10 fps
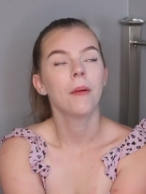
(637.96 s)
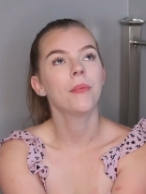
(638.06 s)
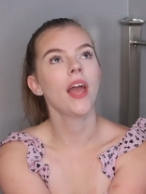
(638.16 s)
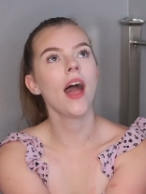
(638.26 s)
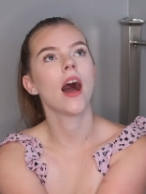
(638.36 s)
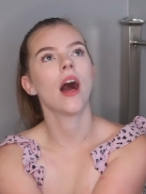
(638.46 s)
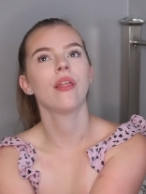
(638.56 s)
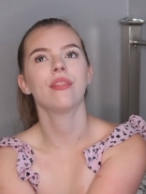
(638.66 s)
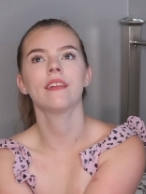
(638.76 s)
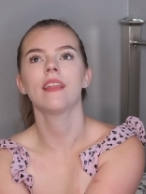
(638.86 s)
But yeah, I
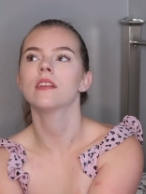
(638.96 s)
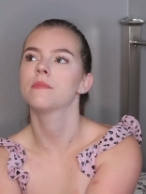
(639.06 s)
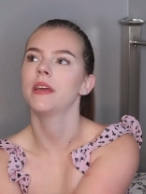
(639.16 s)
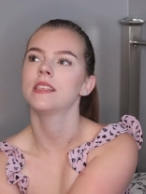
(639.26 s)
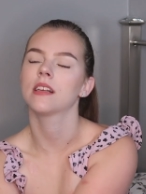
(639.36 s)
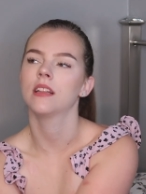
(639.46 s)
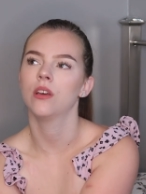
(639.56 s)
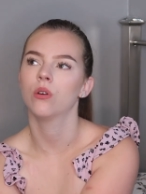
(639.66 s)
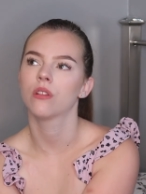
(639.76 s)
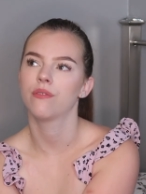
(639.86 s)
think that's
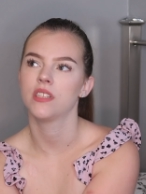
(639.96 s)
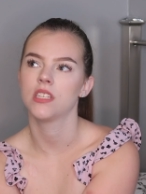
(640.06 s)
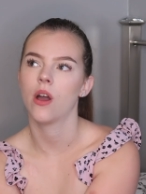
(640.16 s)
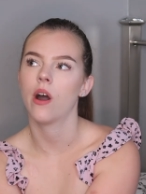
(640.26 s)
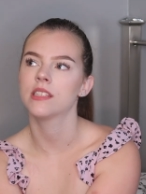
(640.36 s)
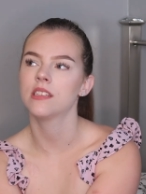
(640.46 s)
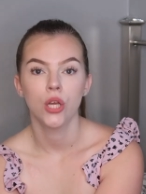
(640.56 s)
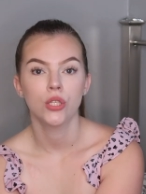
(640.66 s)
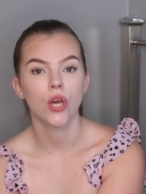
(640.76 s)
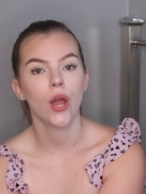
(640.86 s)
basically all the physio I did.
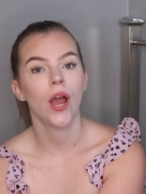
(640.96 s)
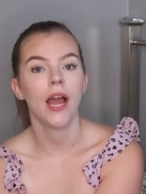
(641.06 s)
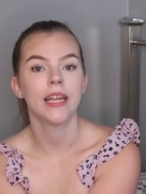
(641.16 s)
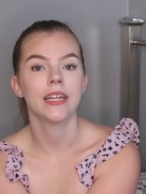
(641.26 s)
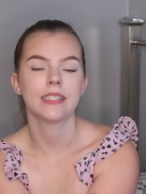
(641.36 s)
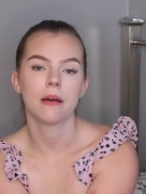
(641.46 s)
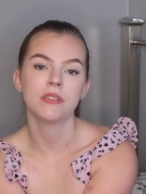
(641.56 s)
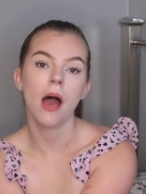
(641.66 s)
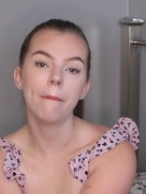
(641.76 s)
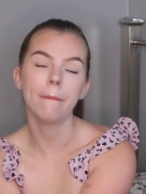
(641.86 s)
So in
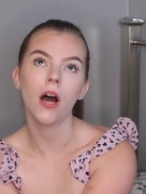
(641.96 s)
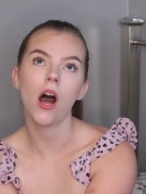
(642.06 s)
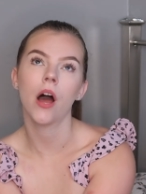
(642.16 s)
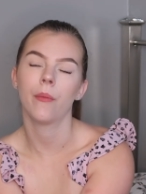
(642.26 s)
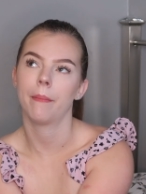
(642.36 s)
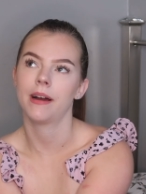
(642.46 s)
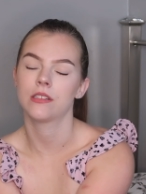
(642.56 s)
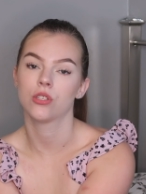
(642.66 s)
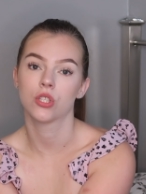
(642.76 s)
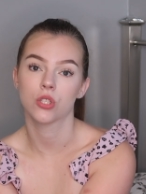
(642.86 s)
September I went
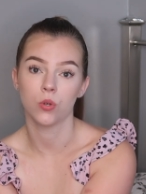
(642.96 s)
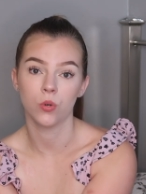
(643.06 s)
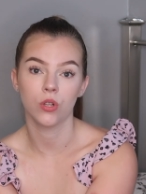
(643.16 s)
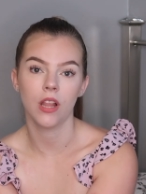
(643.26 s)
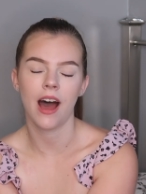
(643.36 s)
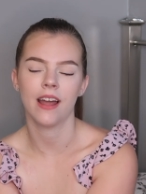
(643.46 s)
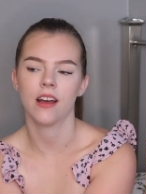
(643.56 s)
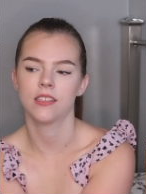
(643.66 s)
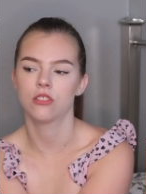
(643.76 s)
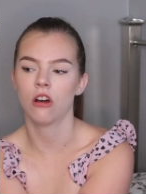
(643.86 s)
back to school and
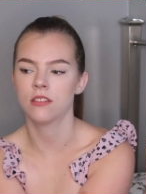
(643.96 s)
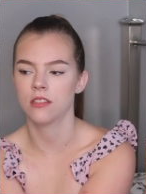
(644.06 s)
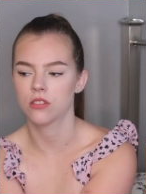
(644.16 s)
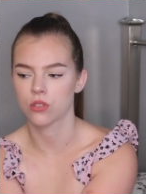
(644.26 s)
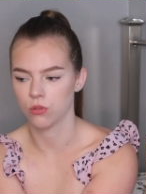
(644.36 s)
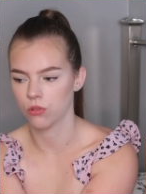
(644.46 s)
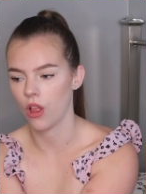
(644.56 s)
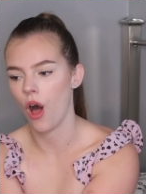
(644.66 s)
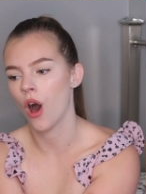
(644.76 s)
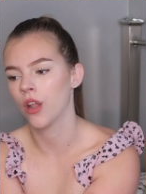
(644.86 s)
I started
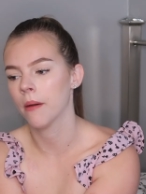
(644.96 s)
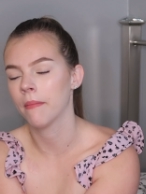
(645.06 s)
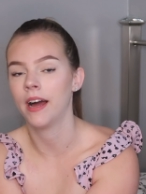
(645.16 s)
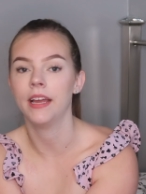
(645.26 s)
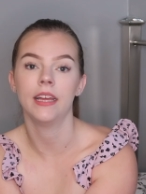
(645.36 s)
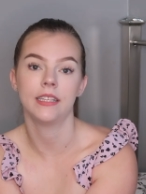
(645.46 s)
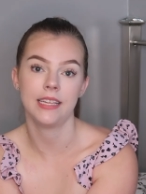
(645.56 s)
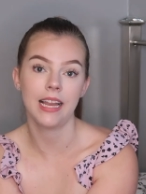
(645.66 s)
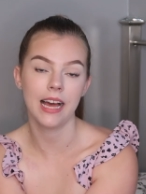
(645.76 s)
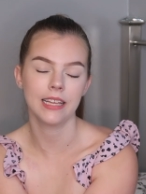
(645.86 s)
school on my
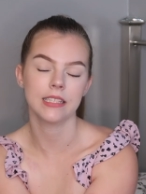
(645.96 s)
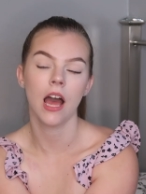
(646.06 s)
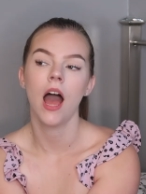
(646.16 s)
sea legs,